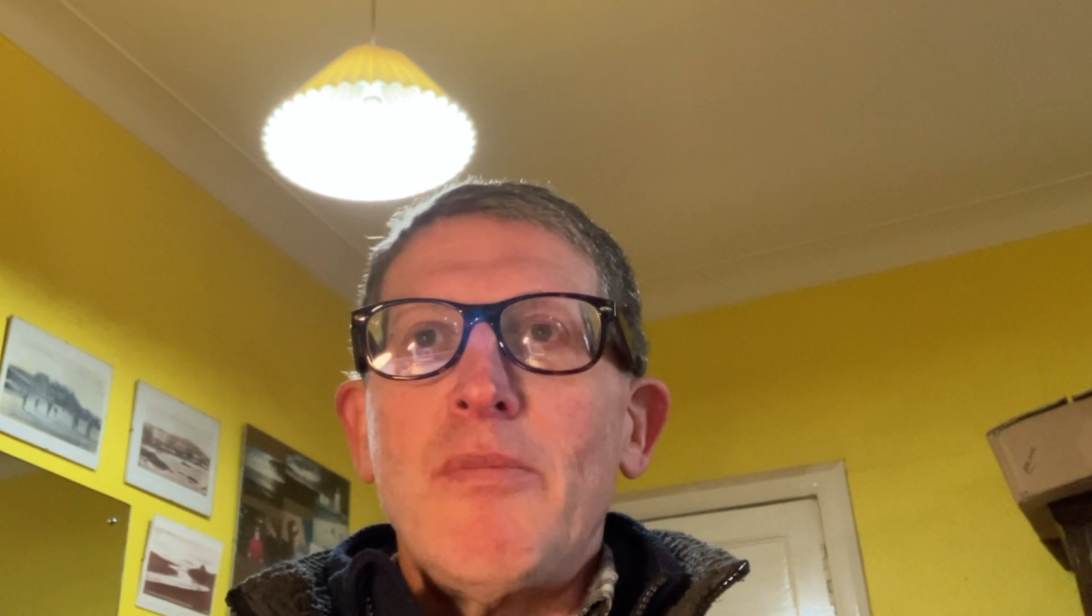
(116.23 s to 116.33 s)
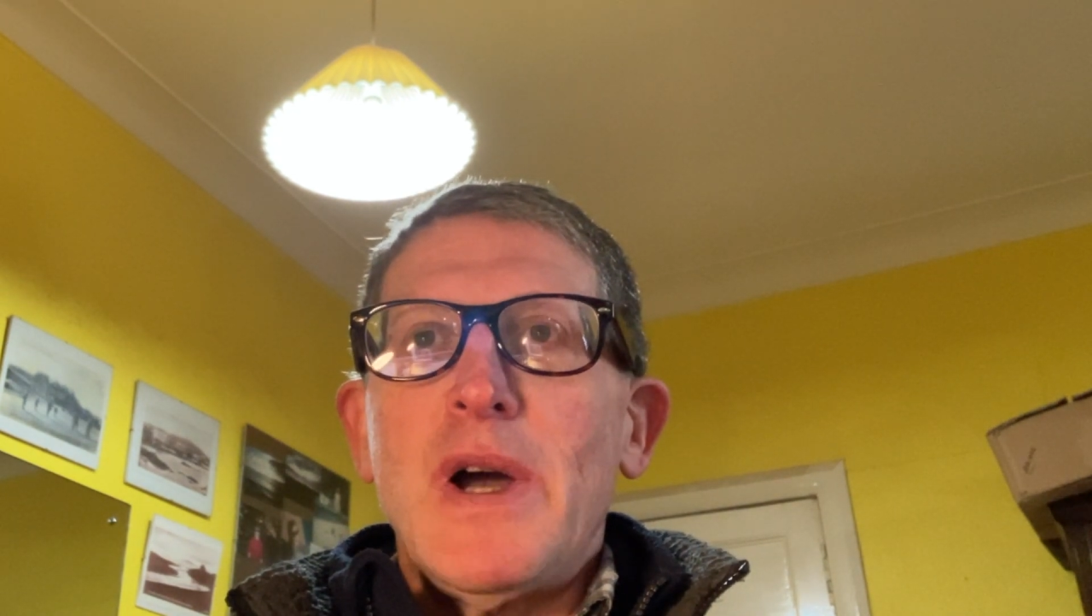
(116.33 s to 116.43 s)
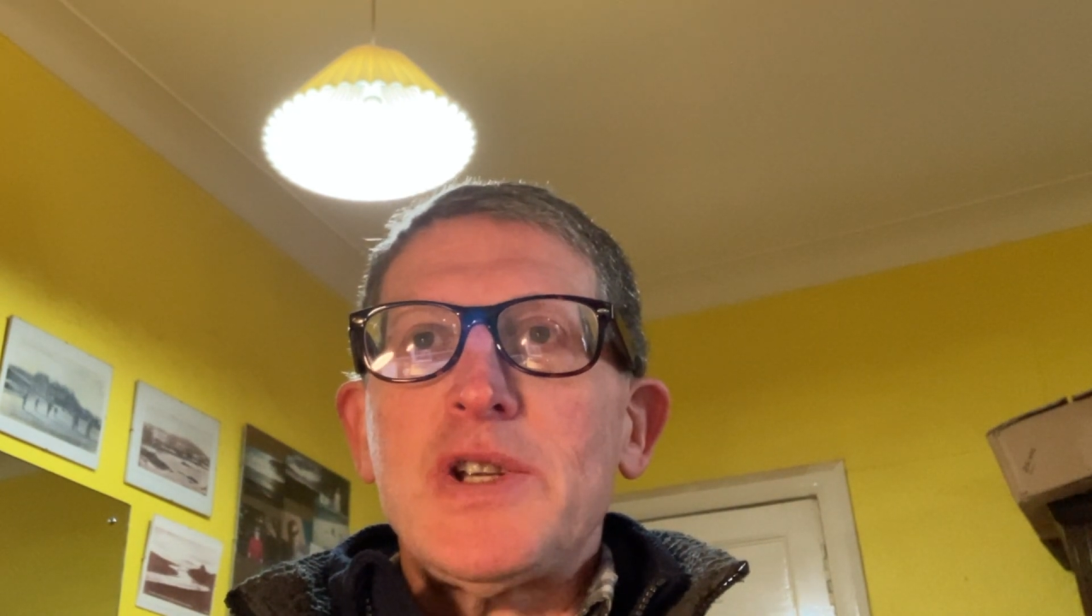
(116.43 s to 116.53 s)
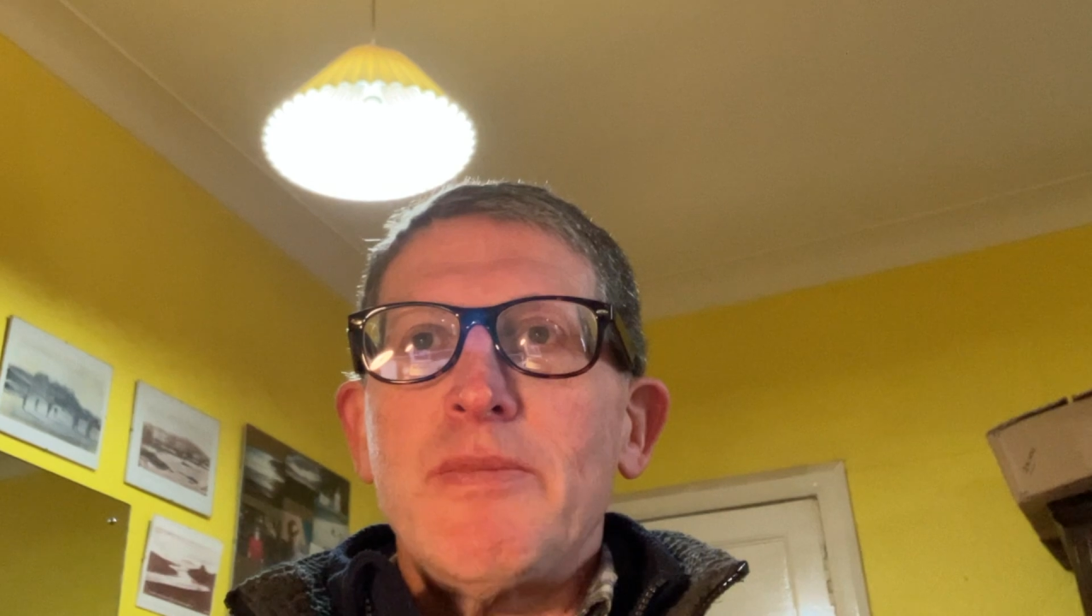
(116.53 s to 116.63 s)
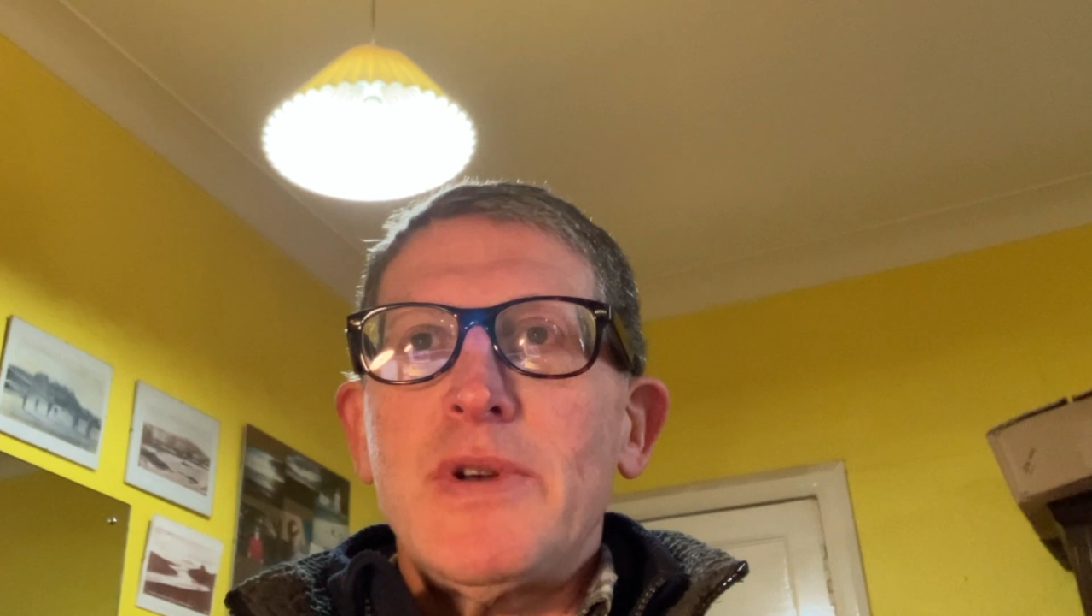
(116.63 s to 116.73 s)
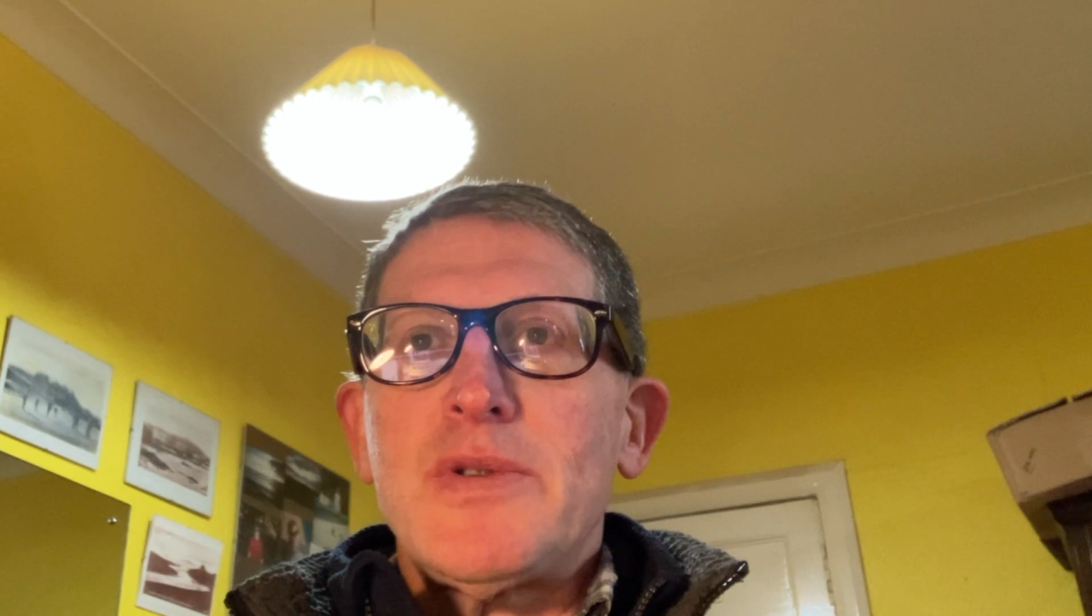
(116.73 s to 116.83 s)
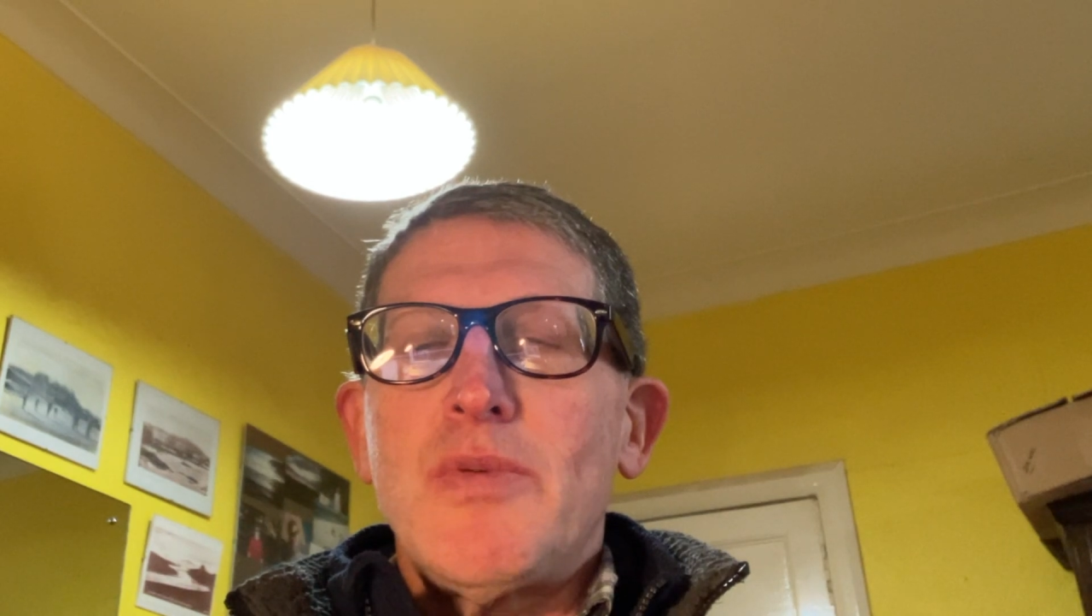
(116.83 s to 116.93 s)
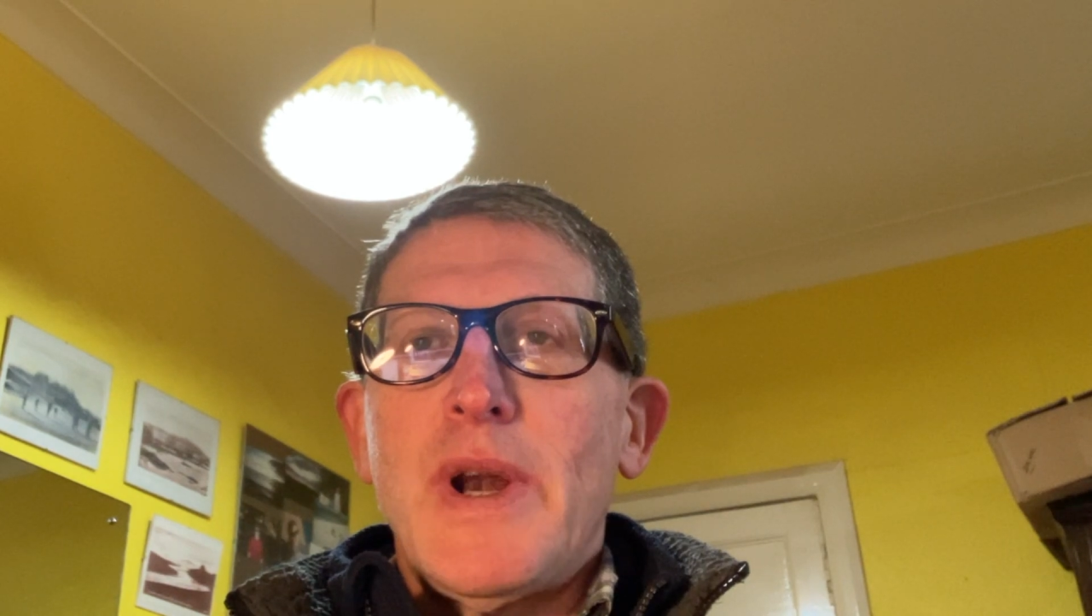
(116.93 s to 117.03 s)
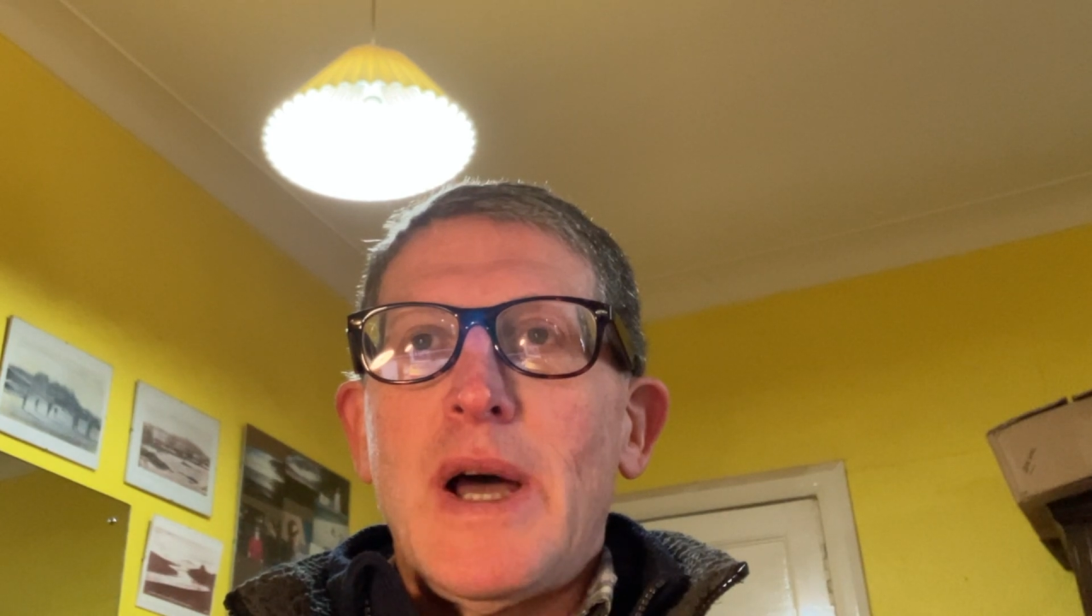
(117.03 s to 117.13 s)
measurement when